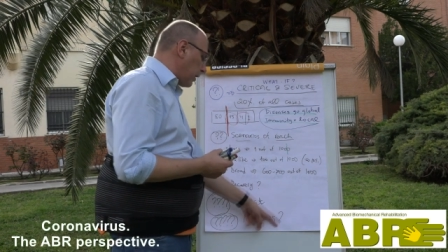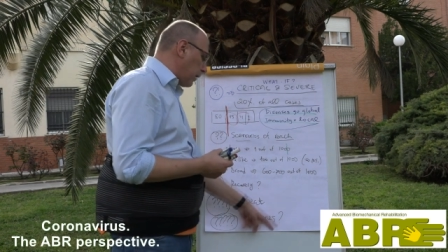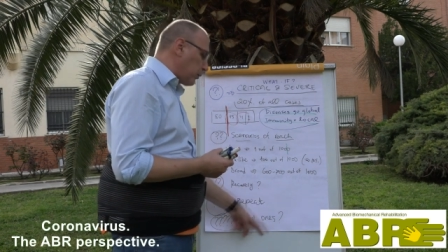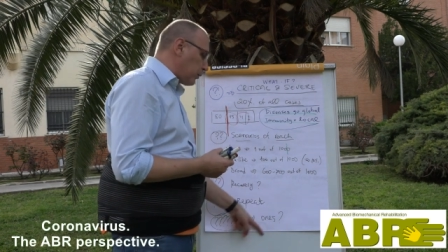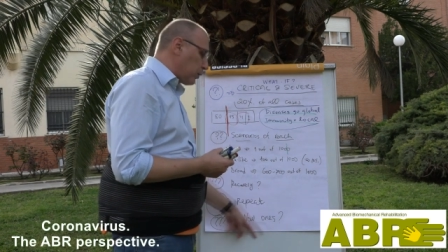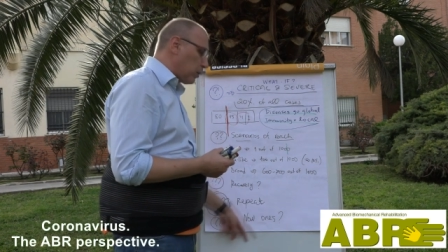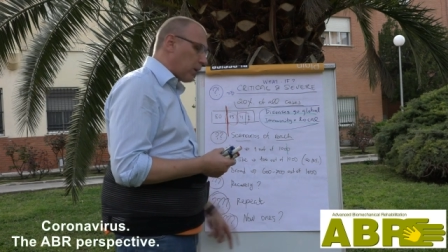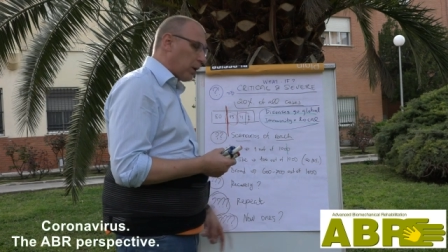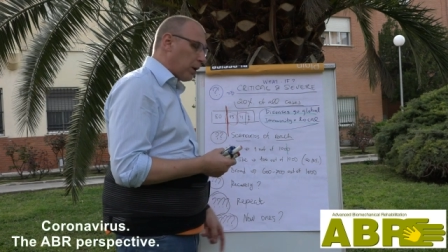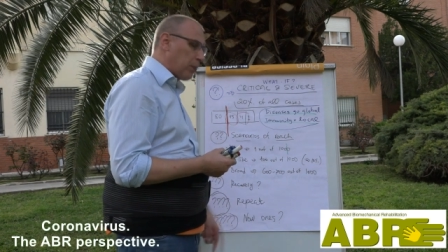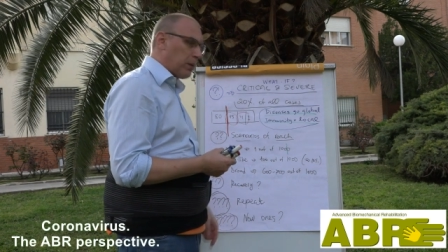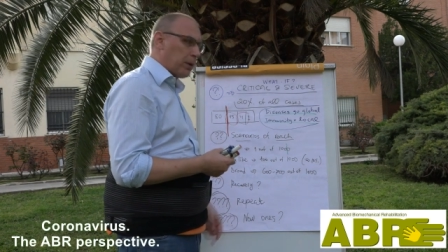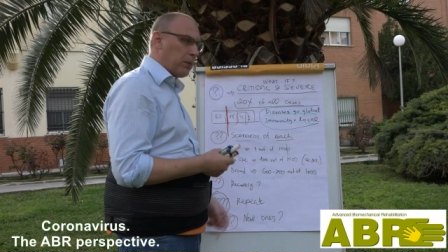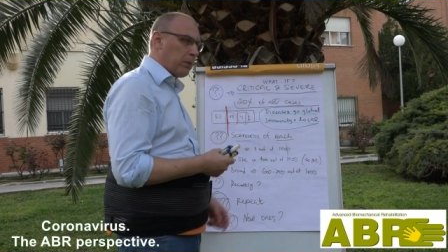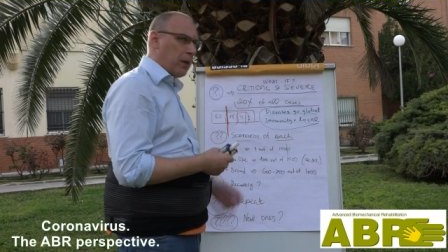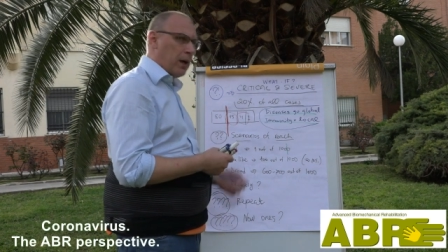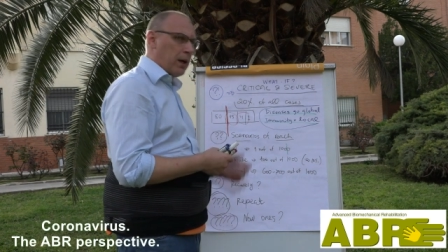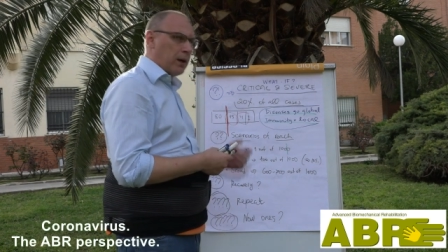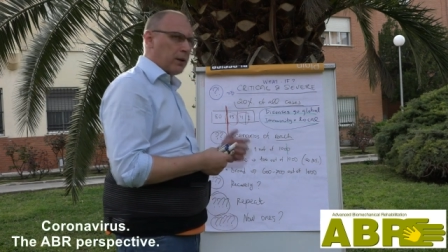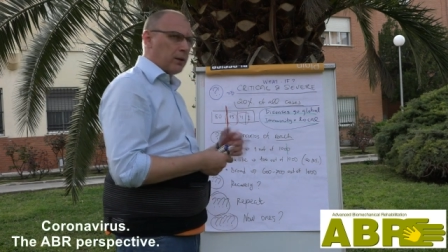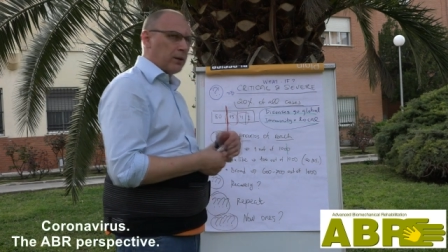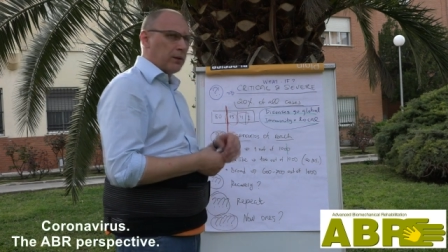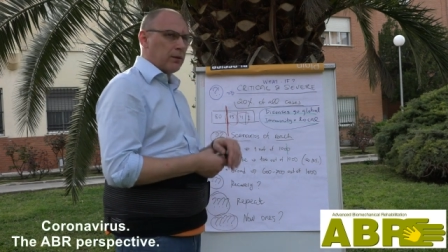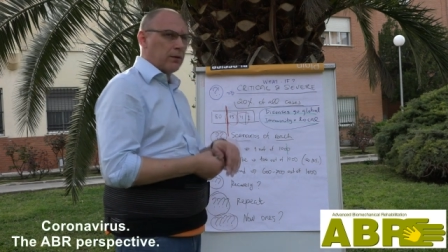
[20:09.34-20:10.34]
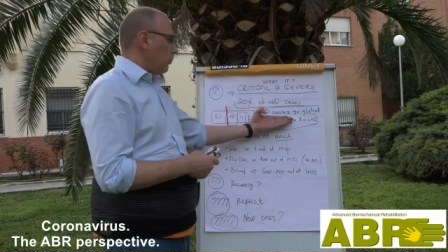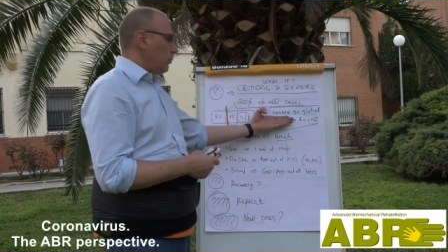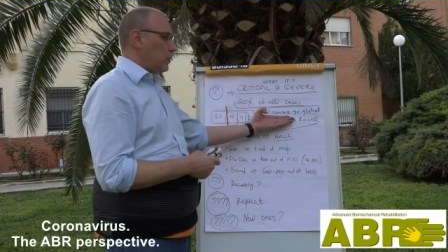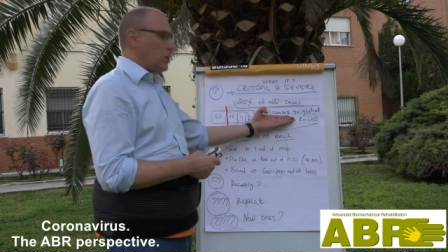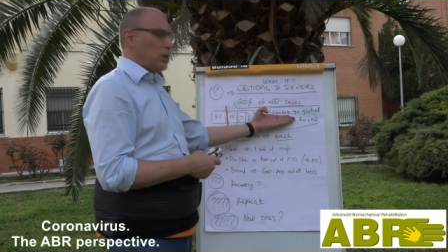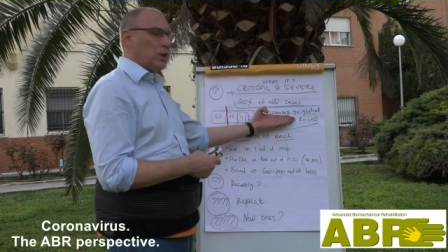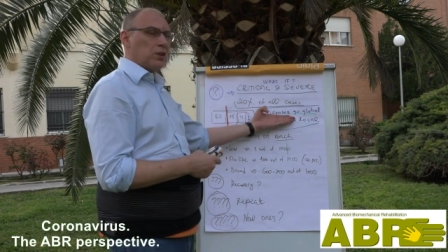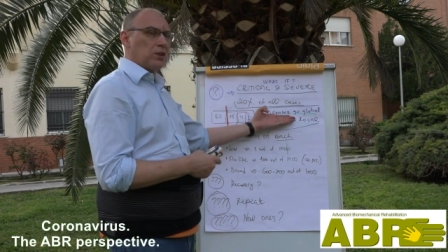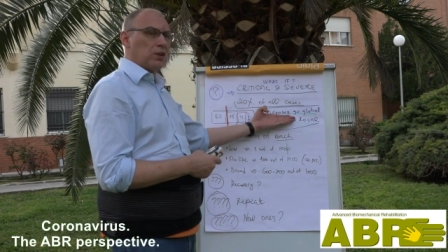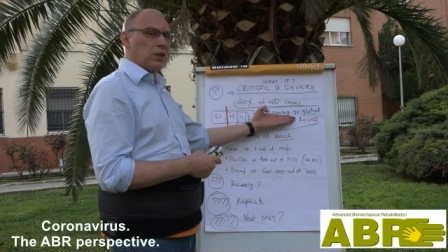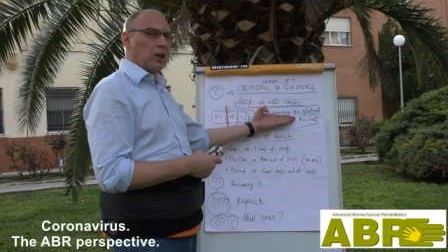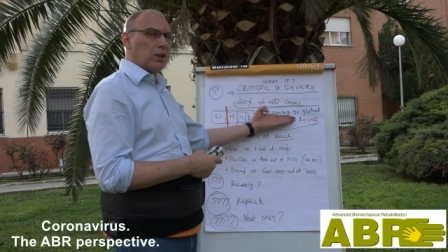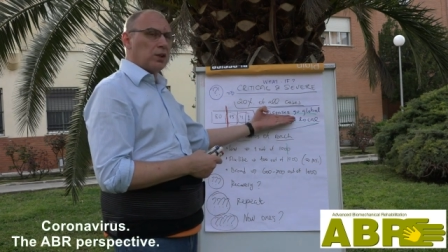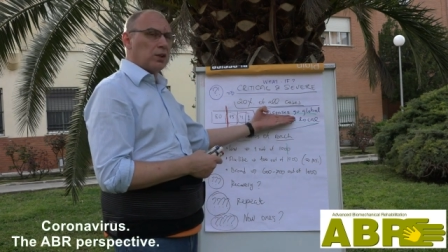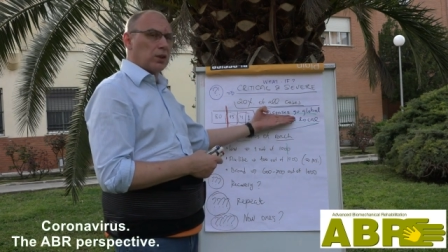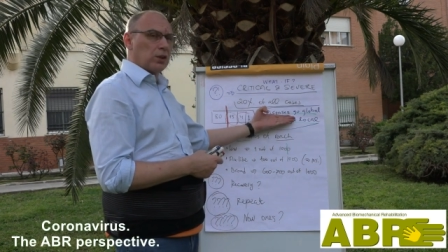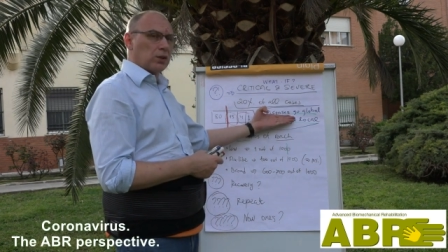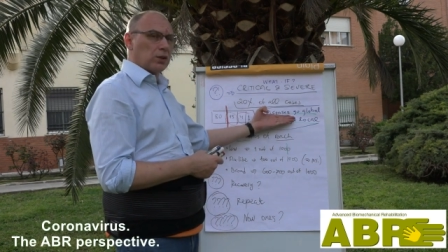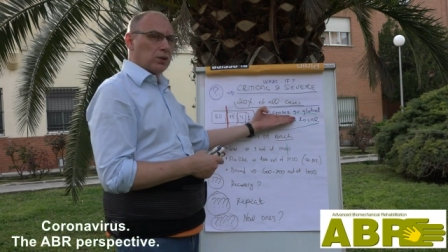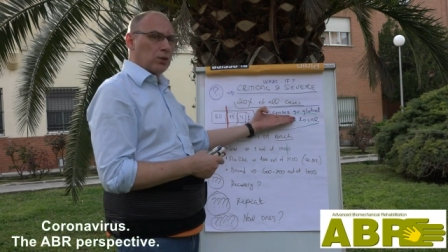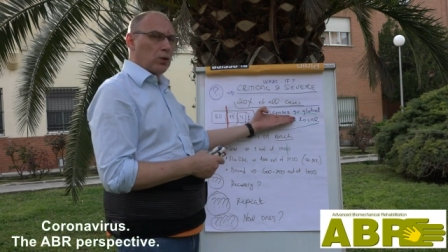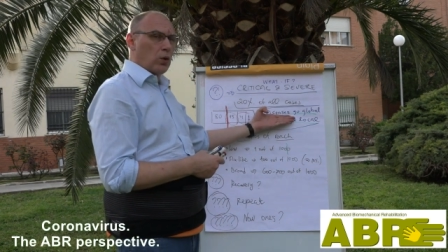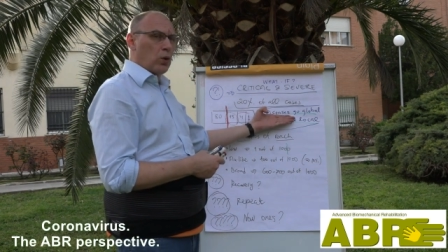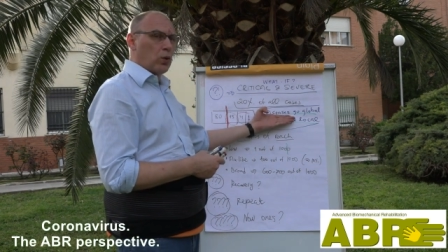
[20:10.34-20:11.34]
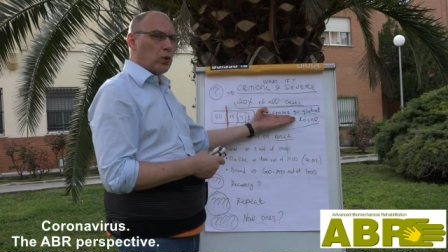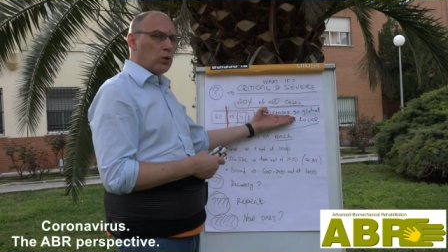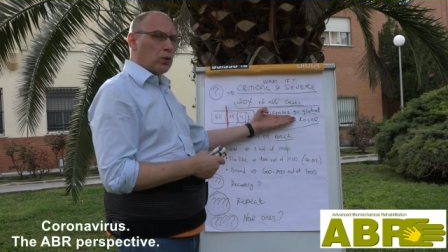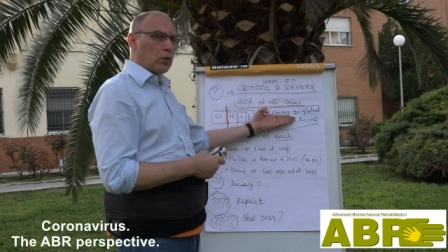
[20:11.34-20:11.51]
have to keep in mind. Diseases go